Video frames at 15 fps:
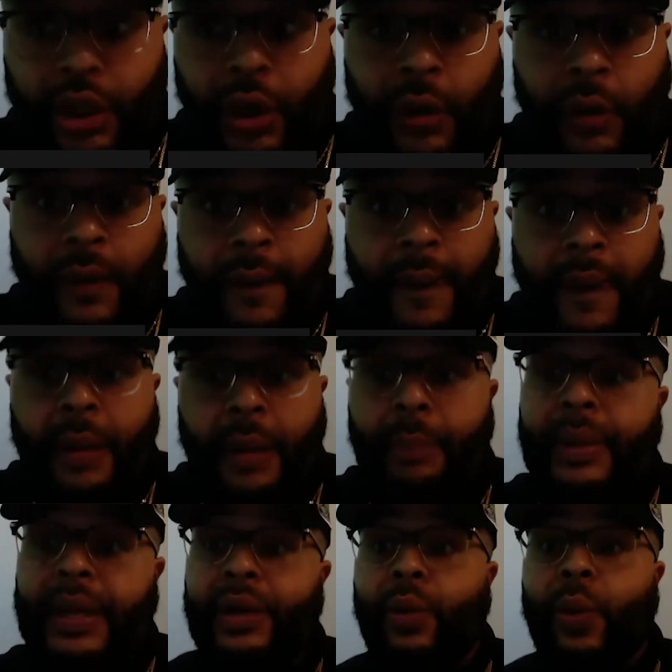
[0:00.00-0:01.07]
own,
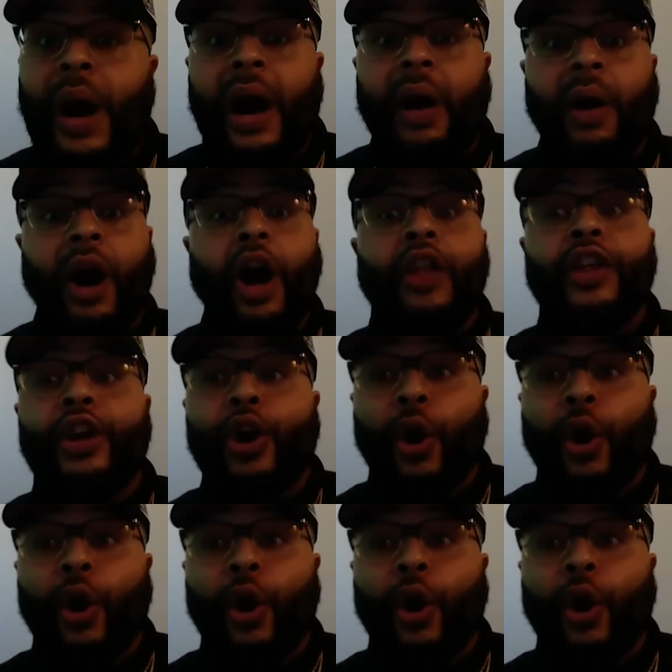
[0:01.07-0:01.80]
Meanwhile, other